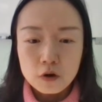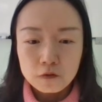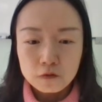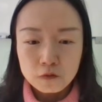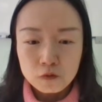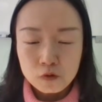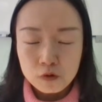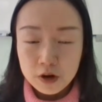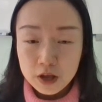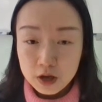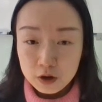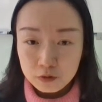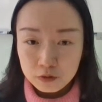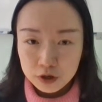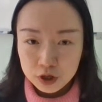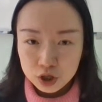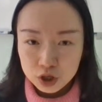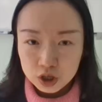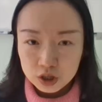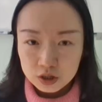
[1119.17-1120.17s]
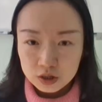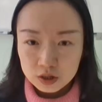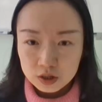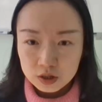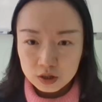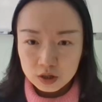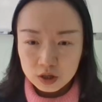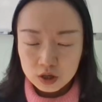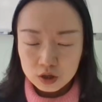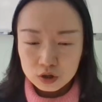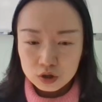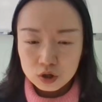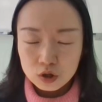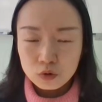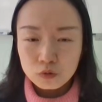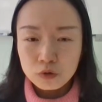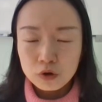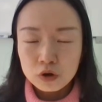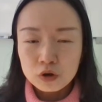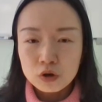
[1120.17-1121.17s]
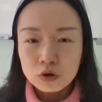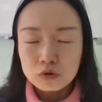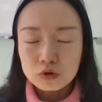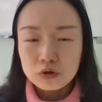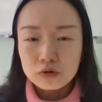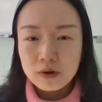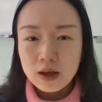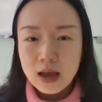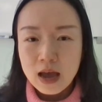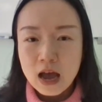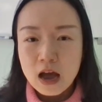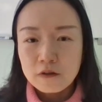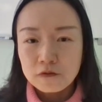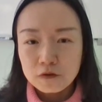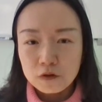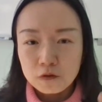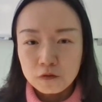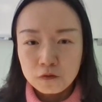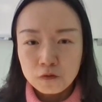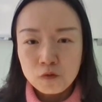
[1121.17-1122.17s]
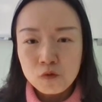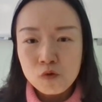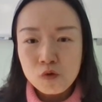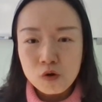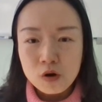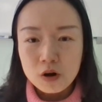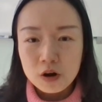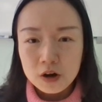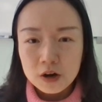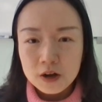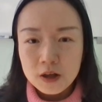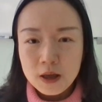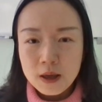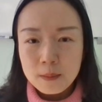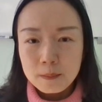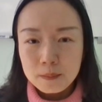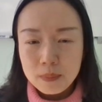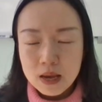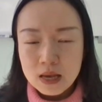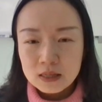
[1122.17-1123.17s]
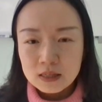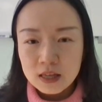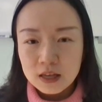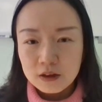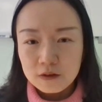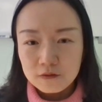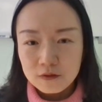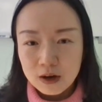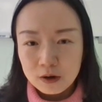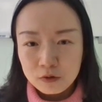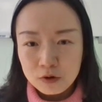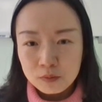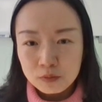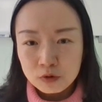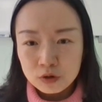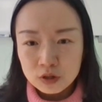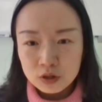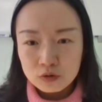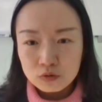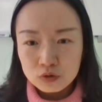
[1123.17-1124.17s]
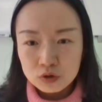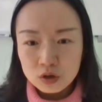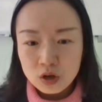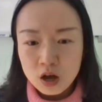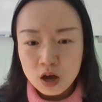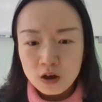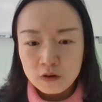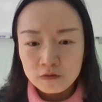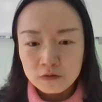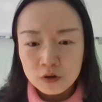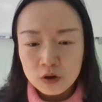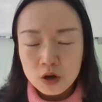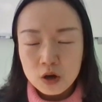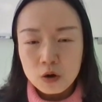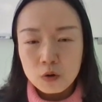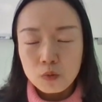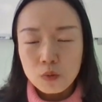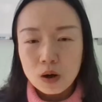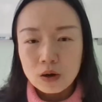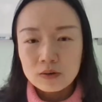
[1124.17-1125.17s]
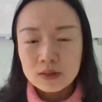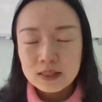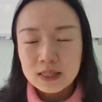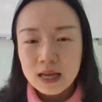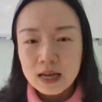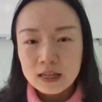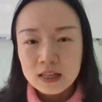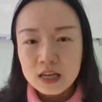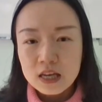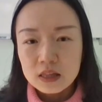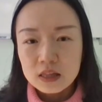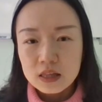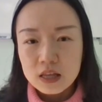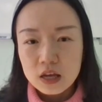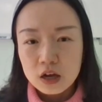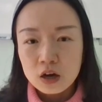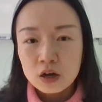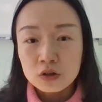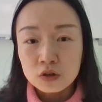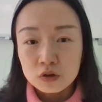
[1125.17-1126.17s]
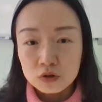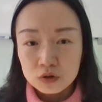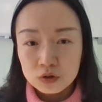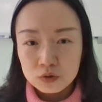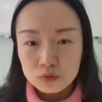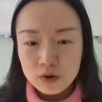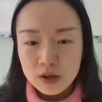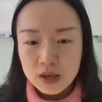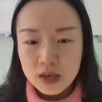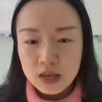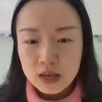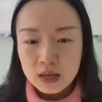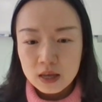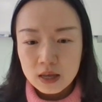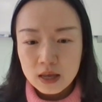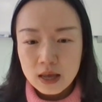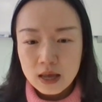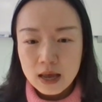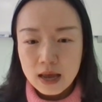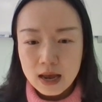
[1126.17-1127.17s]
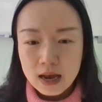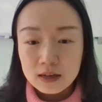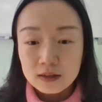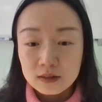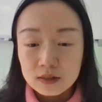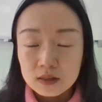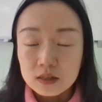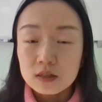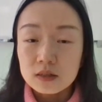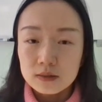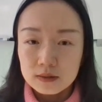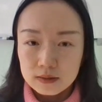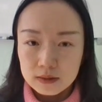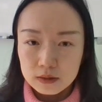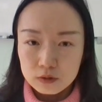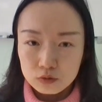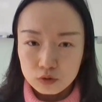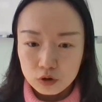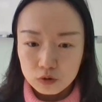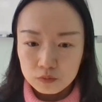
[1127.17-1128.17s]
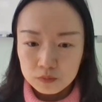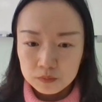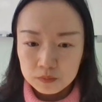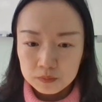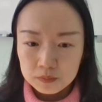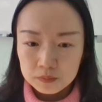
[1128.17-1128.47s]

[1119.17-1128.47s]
4 equations. So we're going to have 4 basic variables to solve while setting the other 3 as 0.